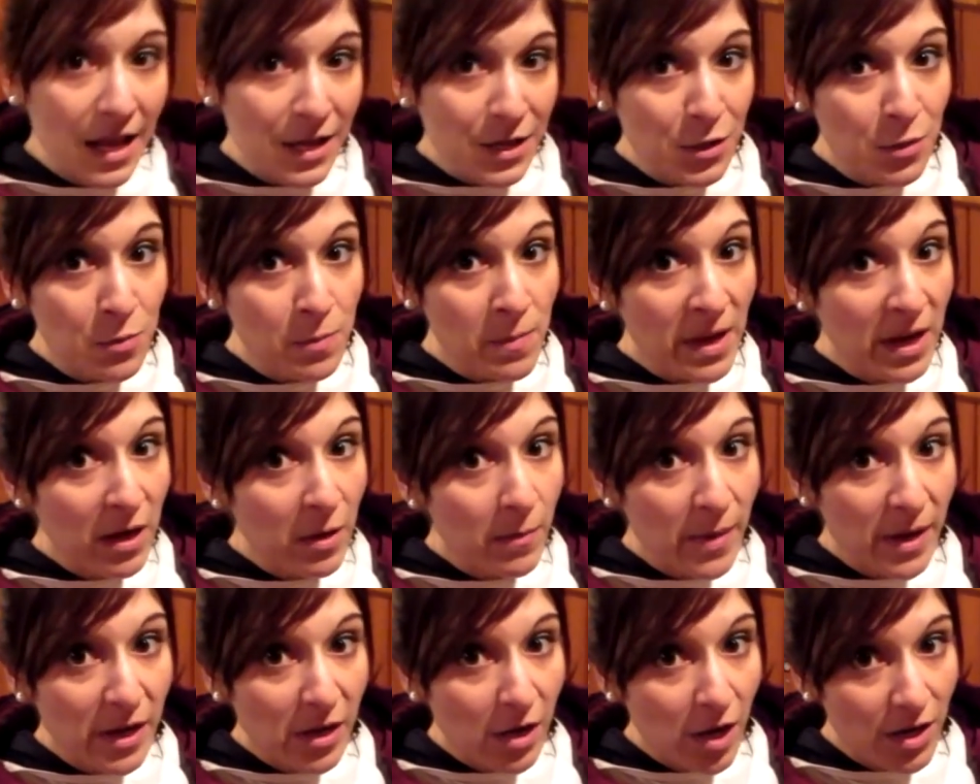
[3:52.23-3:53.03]
you may
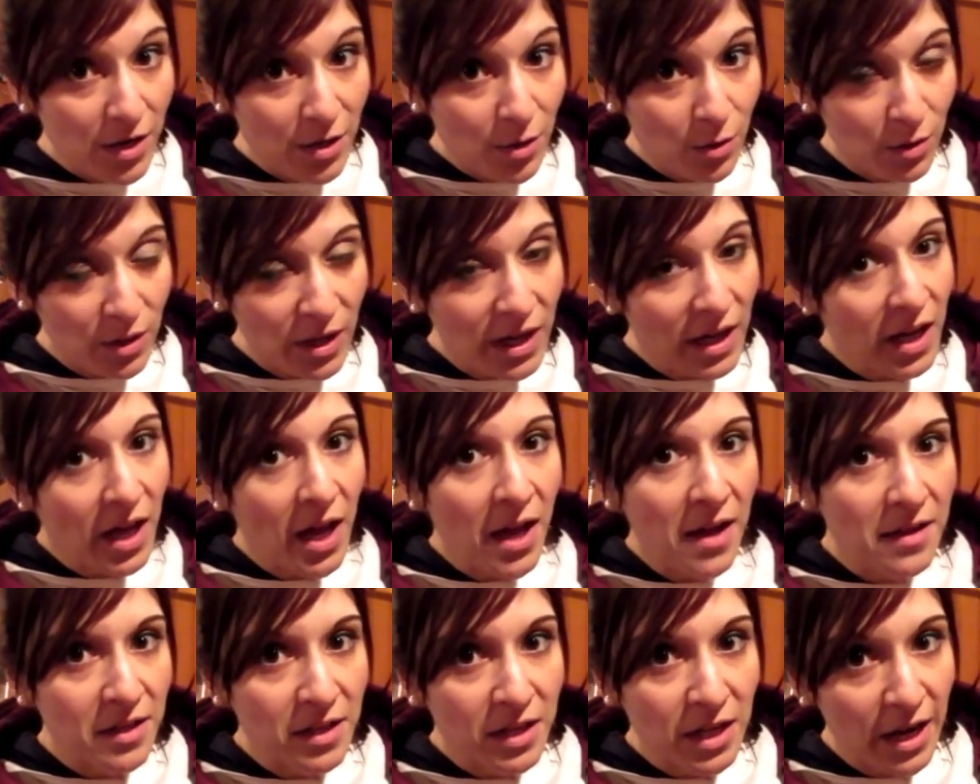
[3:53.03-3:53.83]
or may not know that
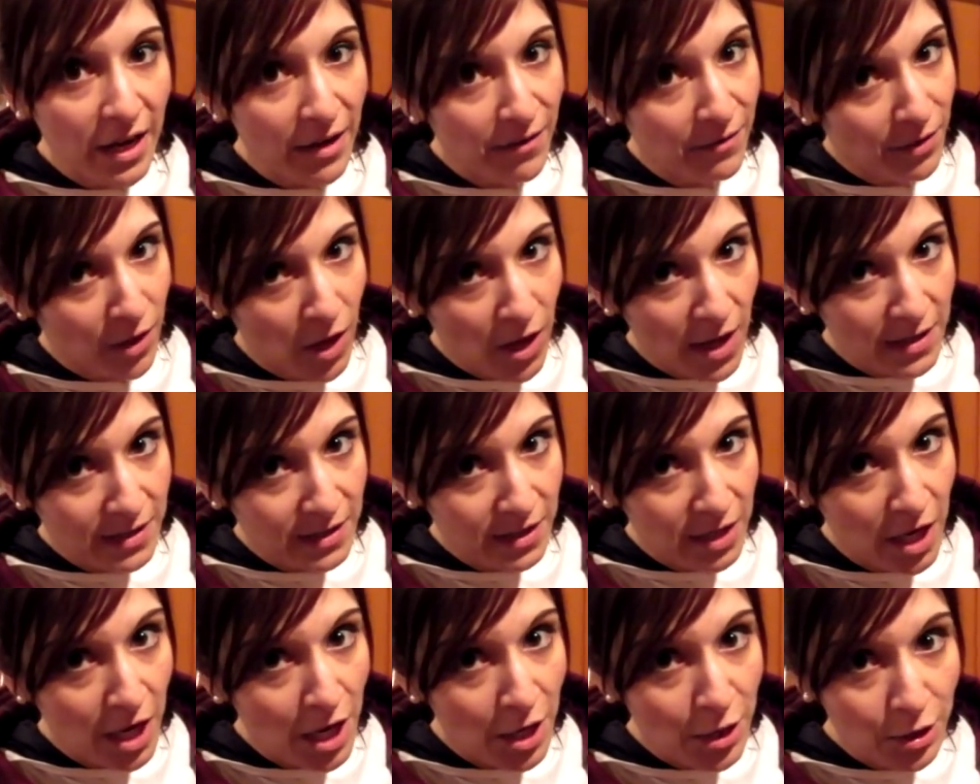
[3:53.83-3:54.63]
Kyle and I have
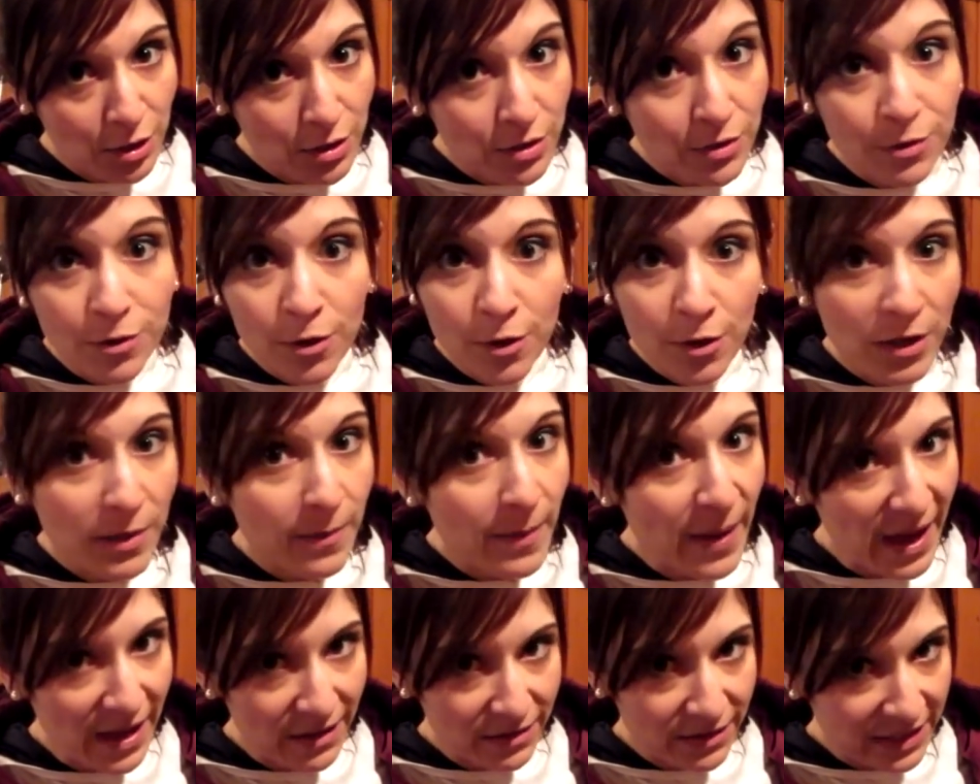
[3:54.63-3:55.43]
lost 130
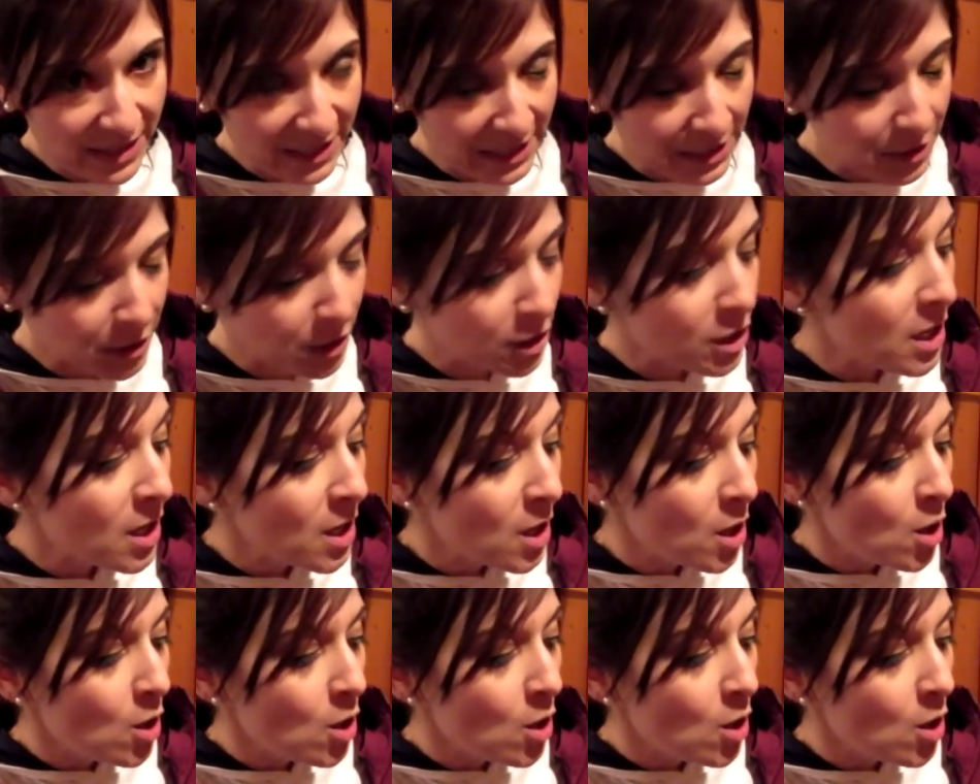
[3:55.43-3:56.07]
pounds each.